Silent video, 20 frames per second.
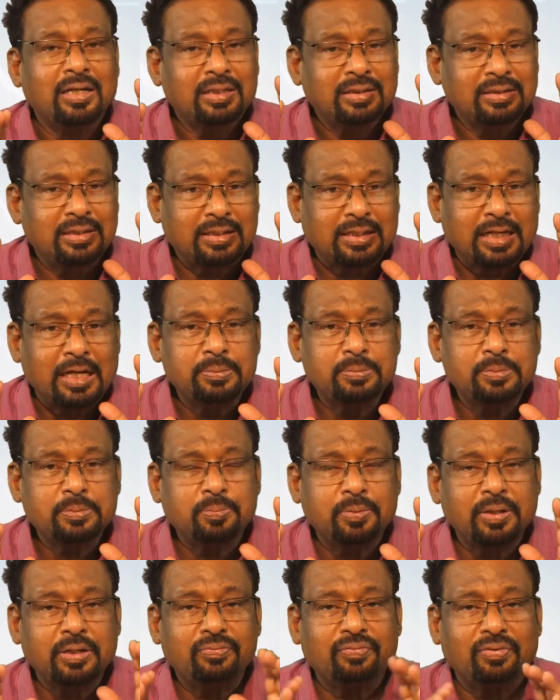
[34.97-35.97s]
the time
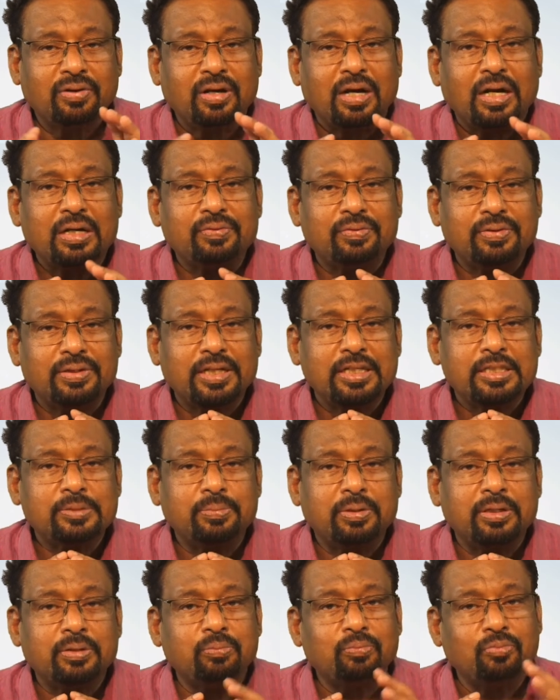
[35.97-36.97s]
spent for
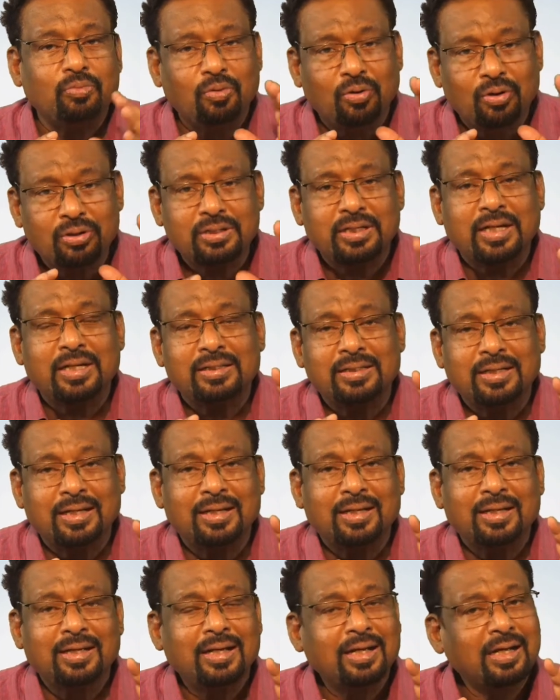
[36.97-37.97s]
advertisement more than
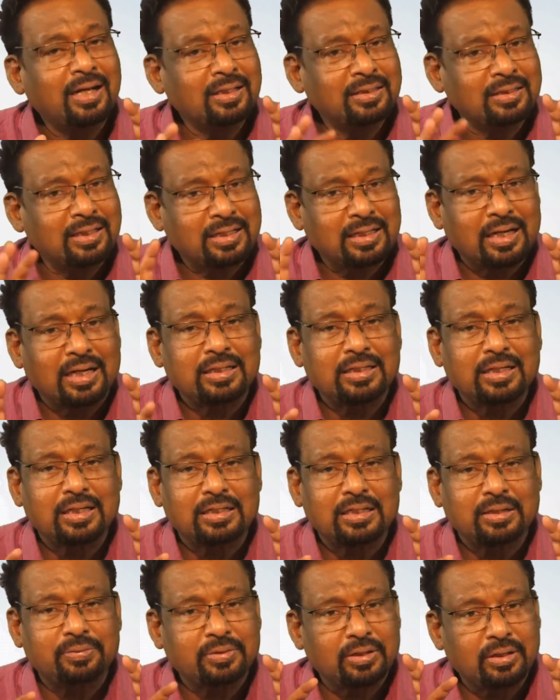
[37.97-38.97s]
the
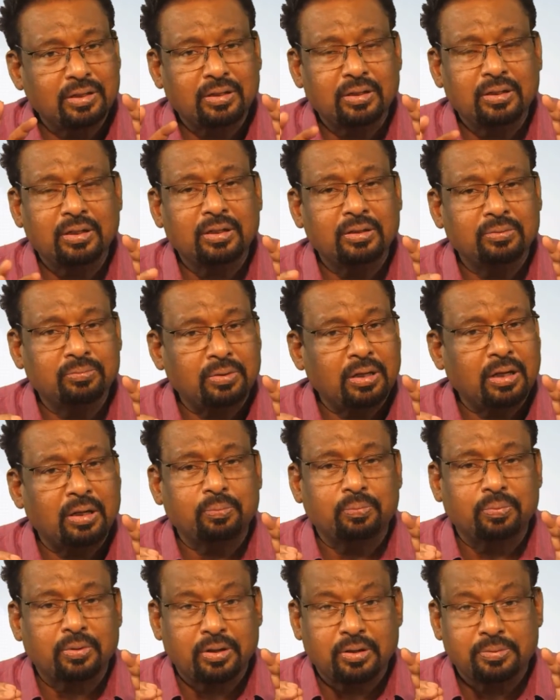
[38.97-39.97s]
content of the all
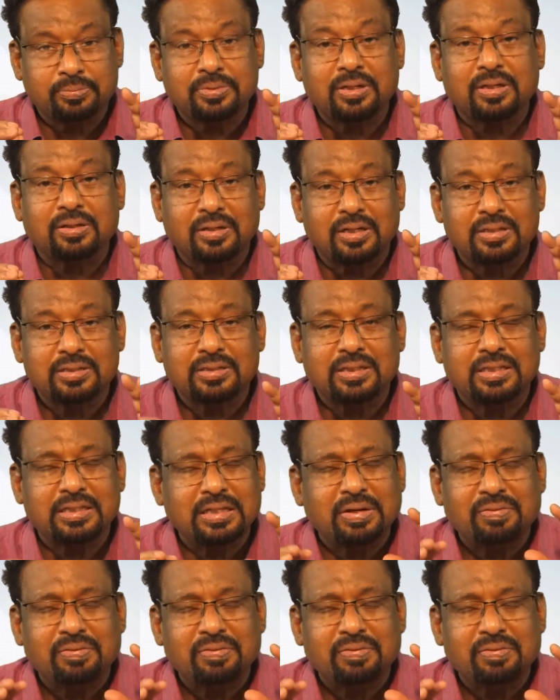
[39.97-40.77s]
programs are concerned.